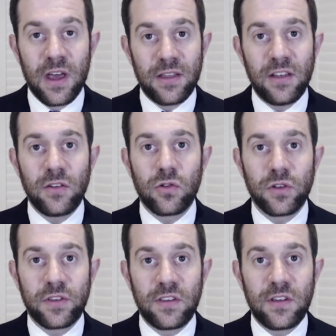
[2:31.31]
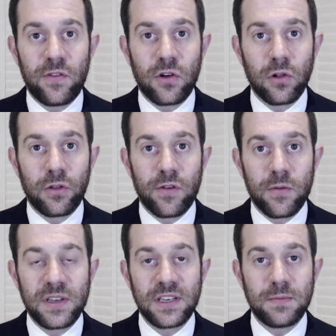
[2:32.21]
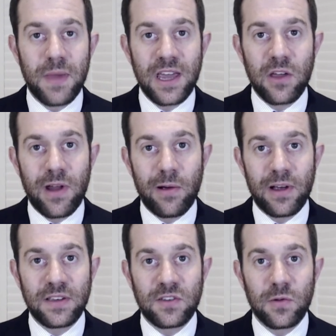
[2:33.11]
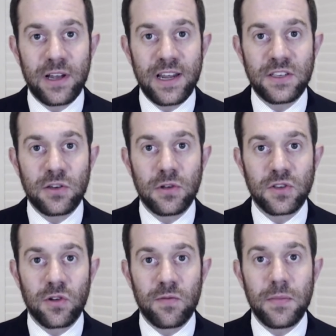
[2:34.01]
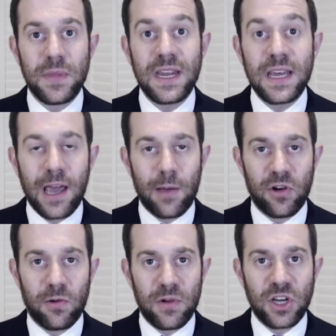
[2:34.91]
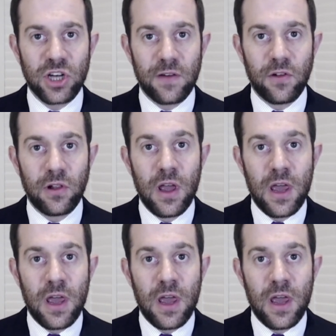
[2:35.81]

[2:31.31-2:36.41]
This, of course, is difficult for Mrs. May, who now has to at least do a sort of mini cabinet reshuffle